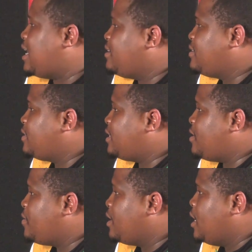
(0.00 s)

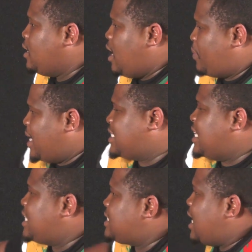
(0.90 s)
The
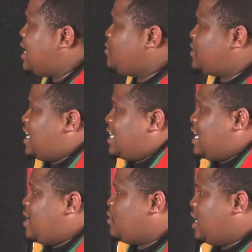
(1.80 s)
president just announced right
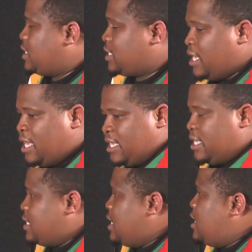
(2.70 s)
now that
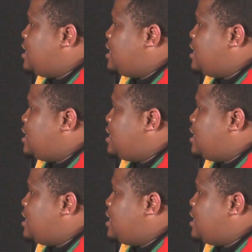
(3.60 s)
there's a